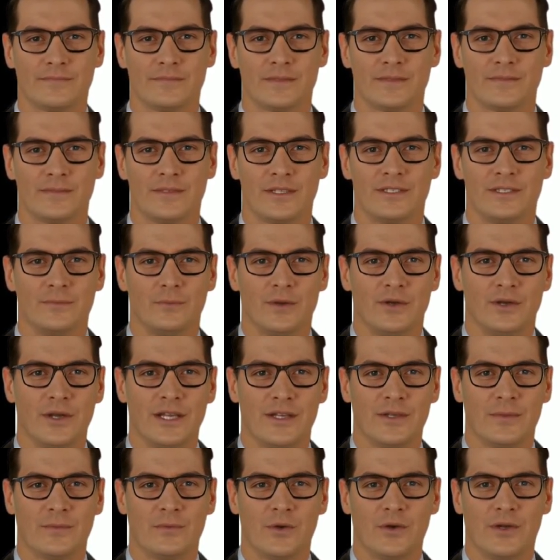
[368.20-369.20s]

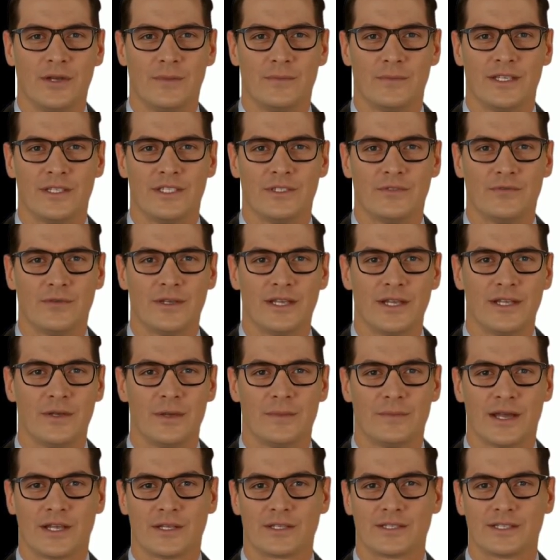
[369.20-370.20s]
sparking movements for
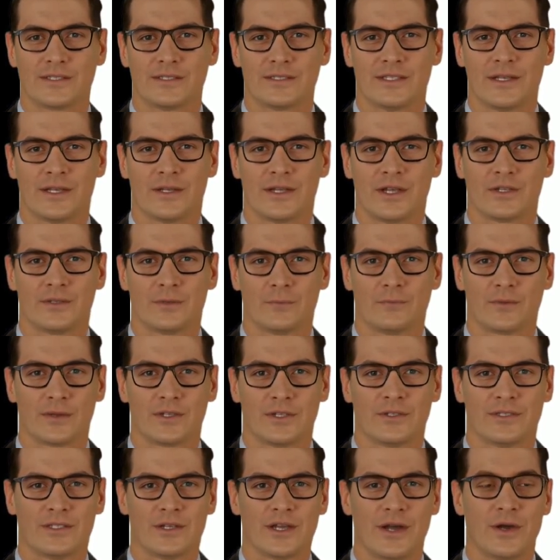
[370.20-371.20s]
independence in other
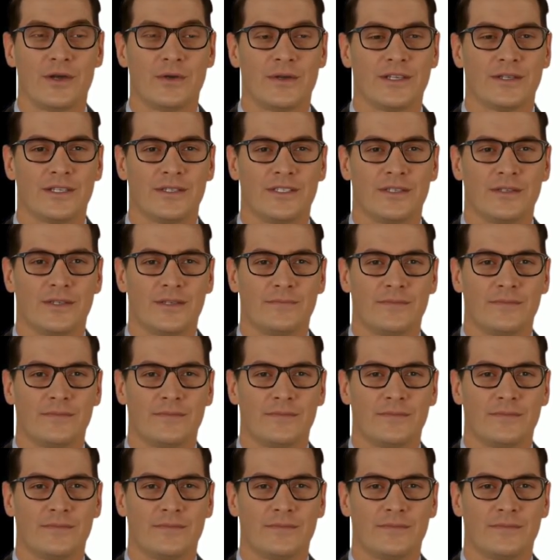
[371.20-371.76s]
British colonies.